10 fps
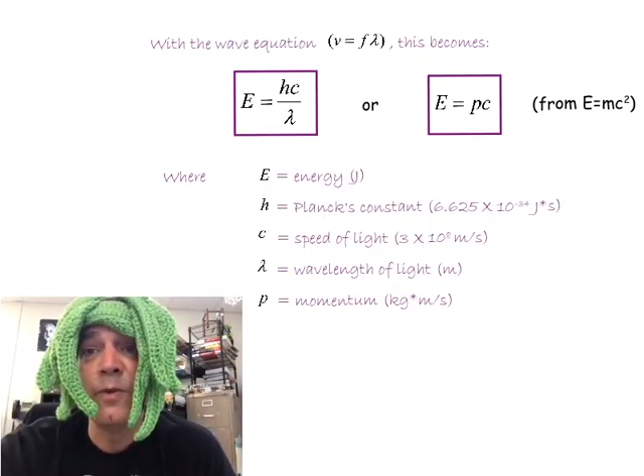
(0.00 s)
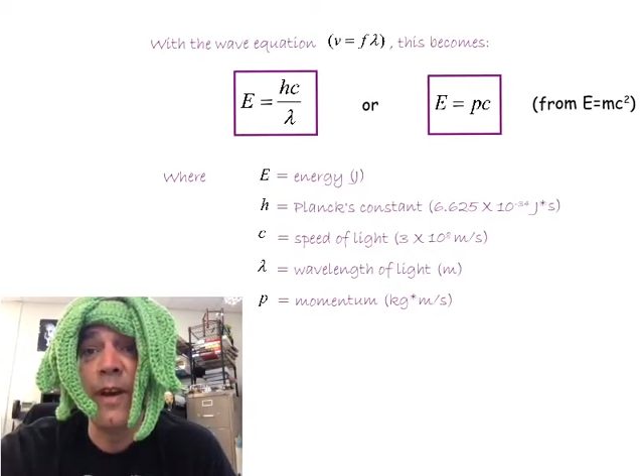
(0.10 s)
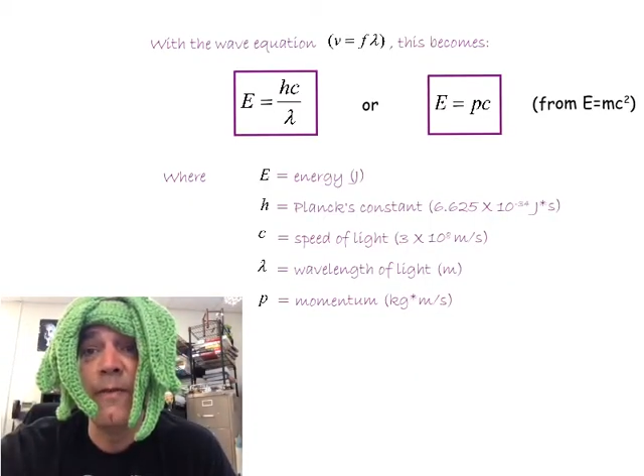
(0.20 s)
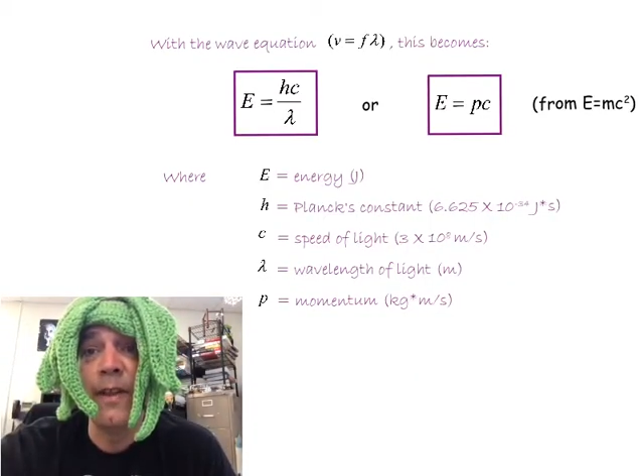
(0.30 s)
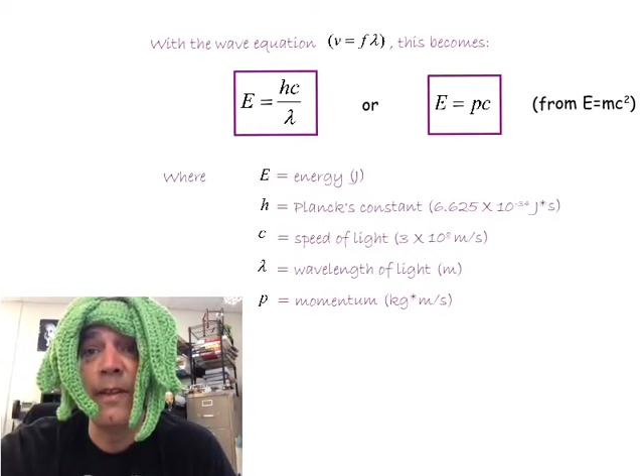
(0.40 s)

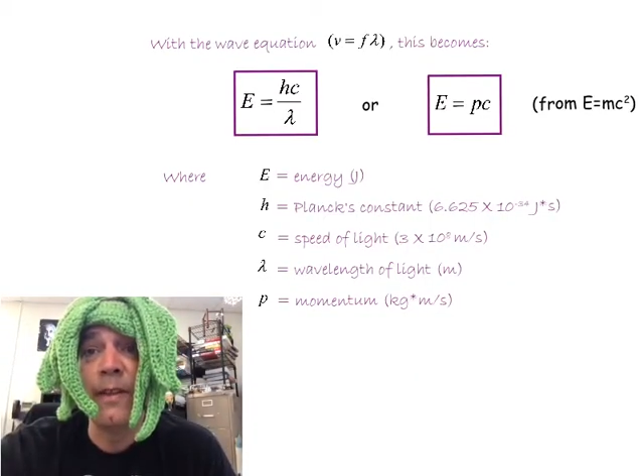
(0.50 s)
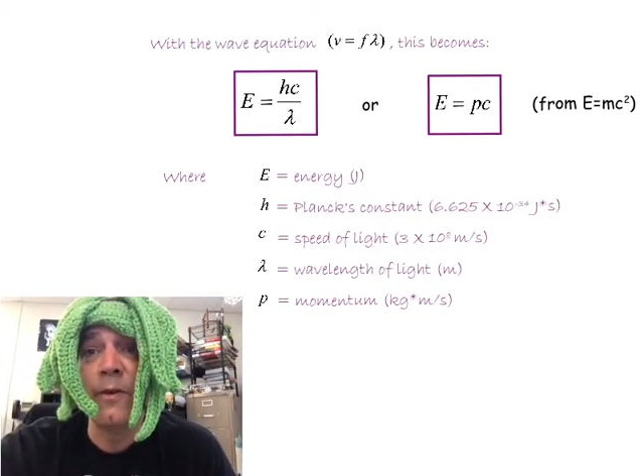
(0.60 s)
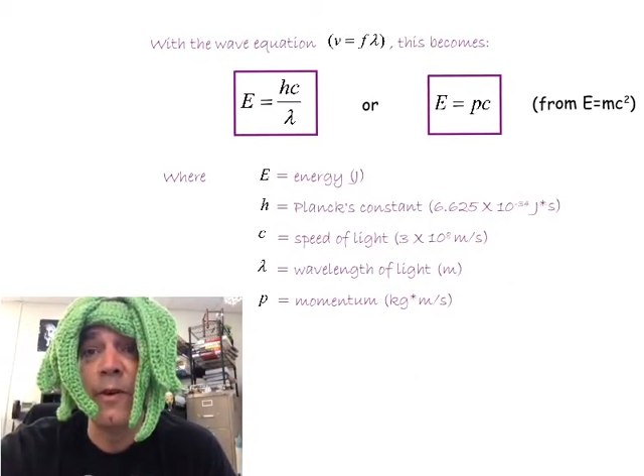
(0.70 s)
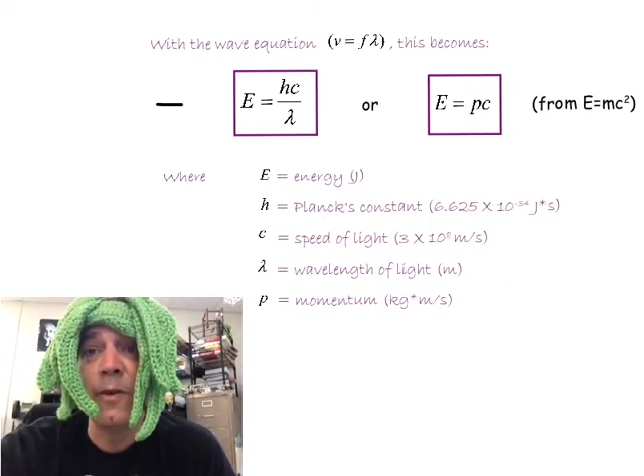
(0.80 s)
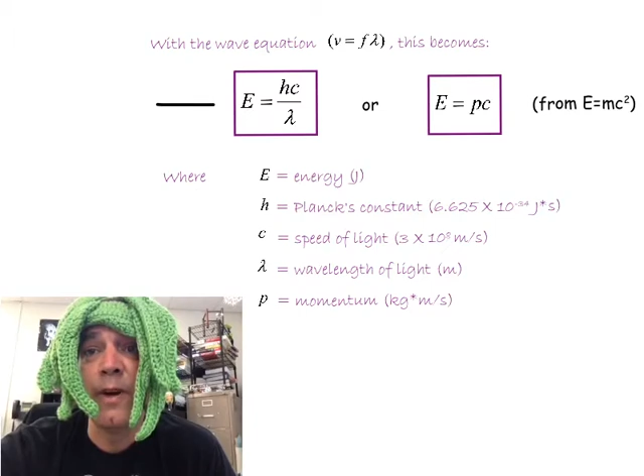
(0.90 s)
wavelength
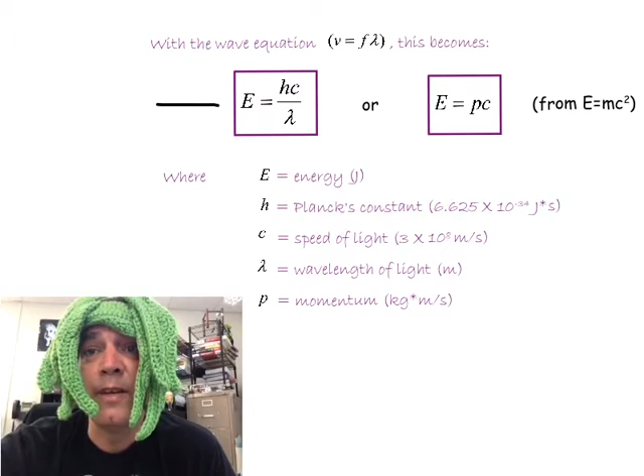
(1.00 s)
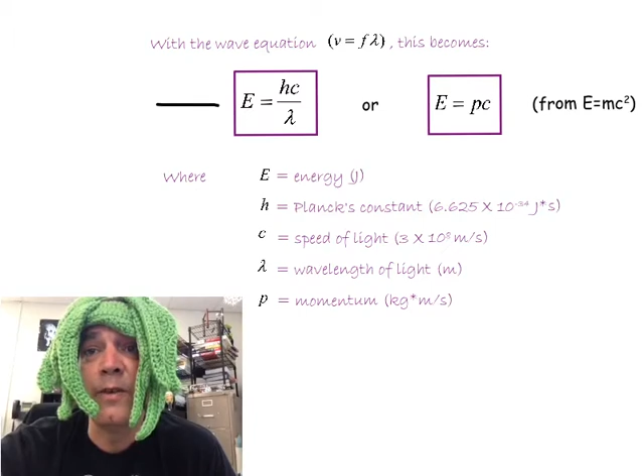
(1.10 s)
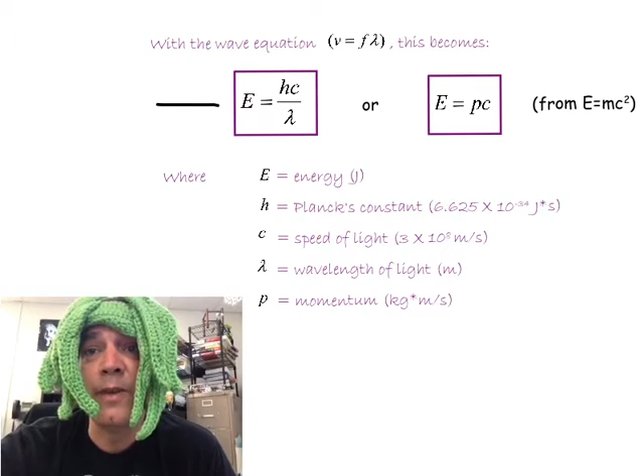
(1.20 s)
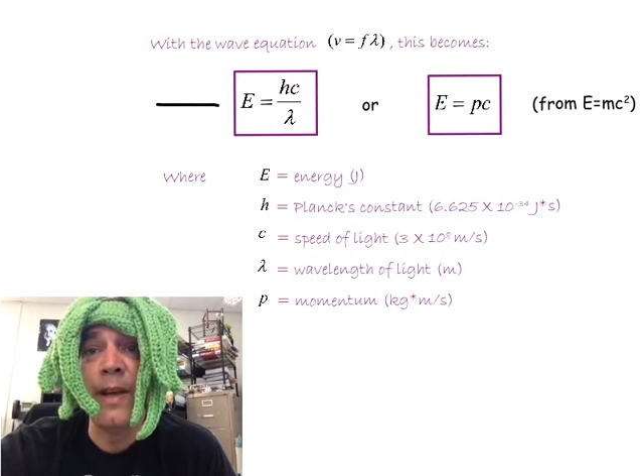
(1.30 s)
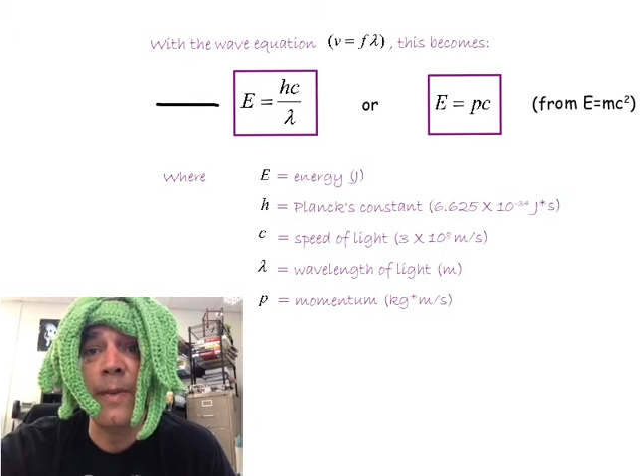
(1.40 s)
into our
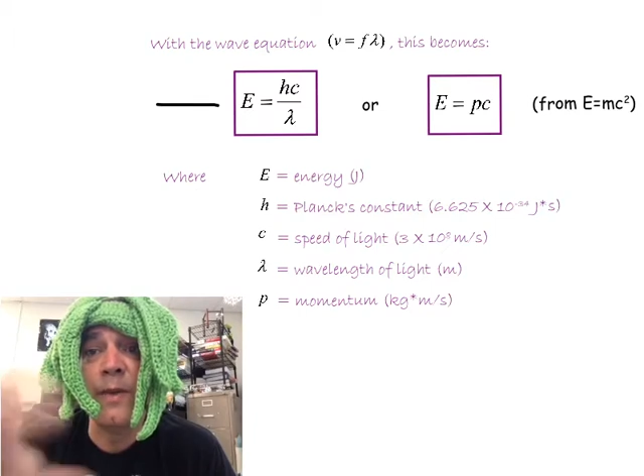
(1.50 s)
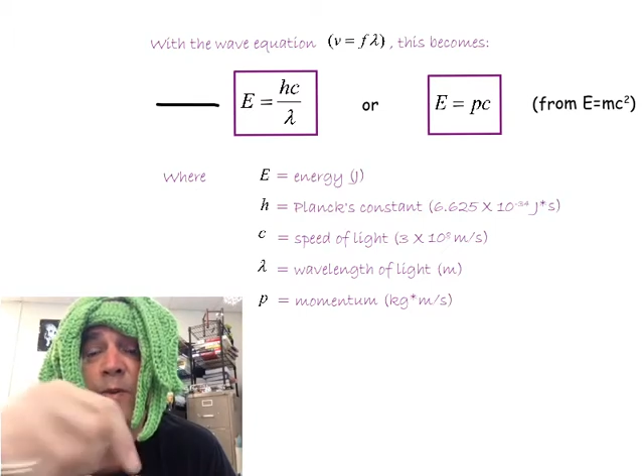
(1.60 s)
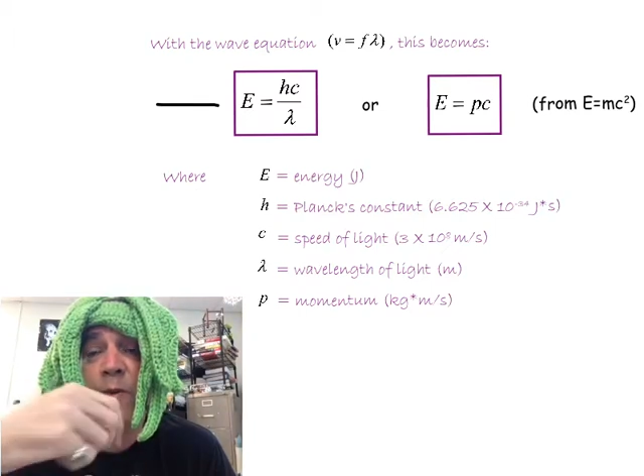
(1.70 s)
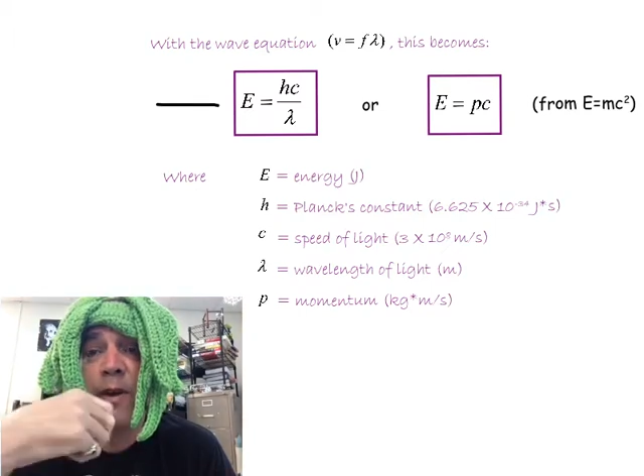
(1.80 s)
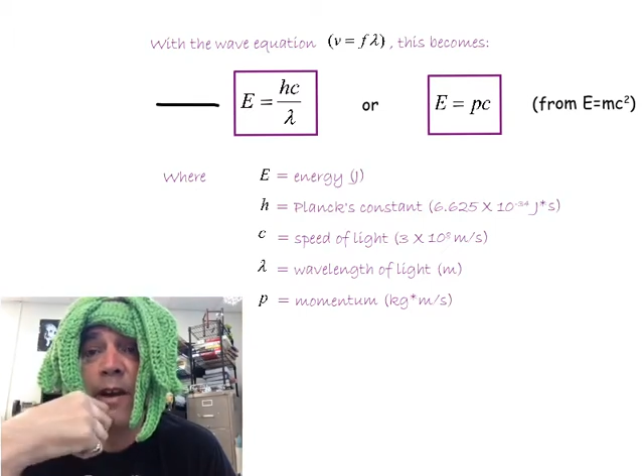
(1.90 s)
equation, we get this
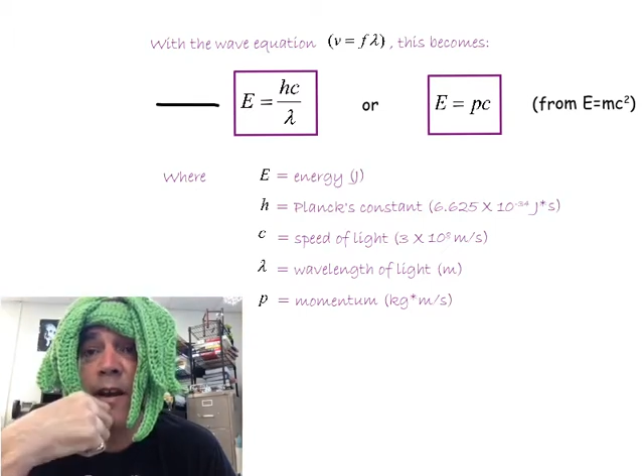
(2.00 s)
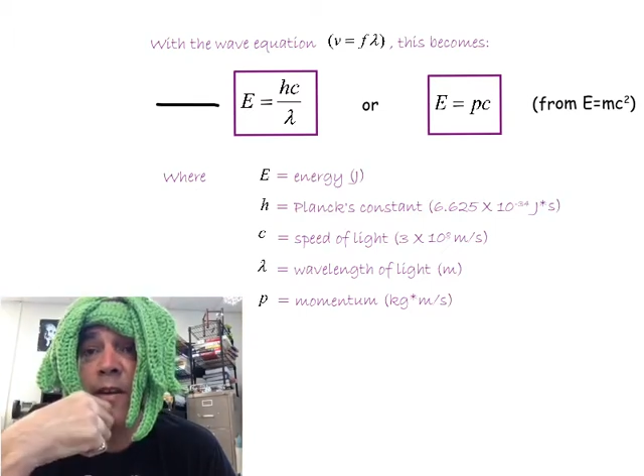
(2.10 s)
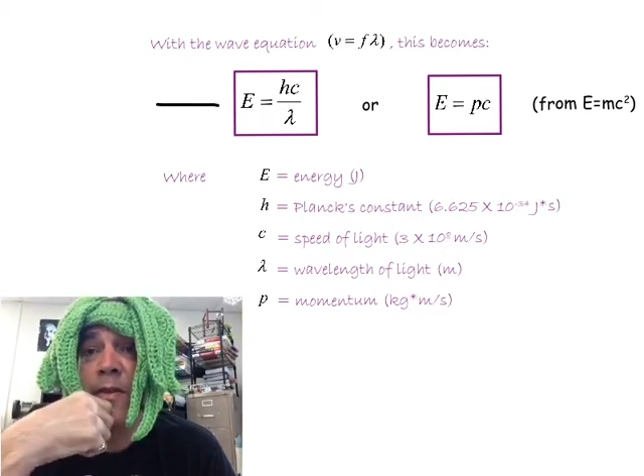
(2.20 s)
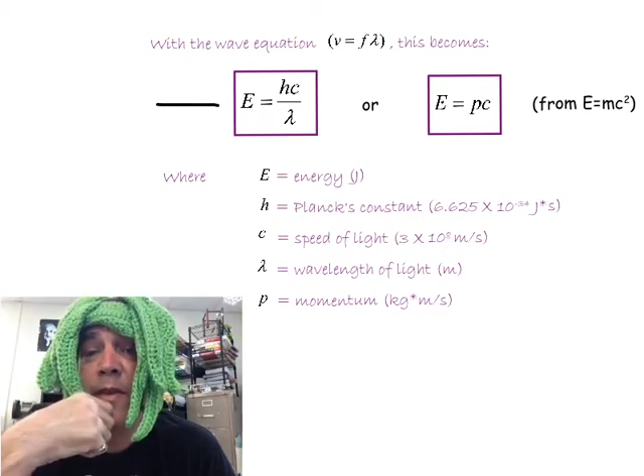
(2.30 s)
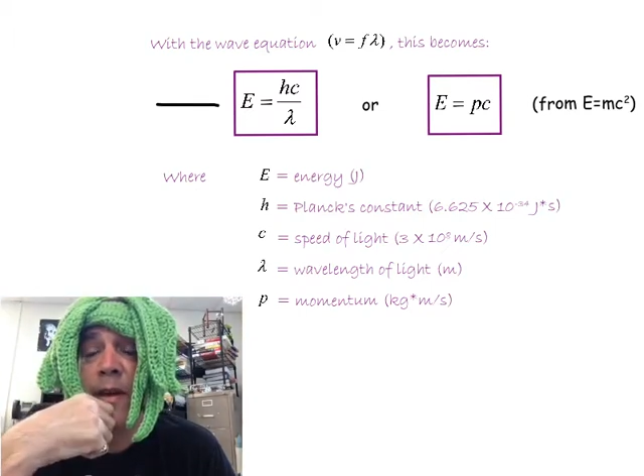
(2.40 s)
one right here,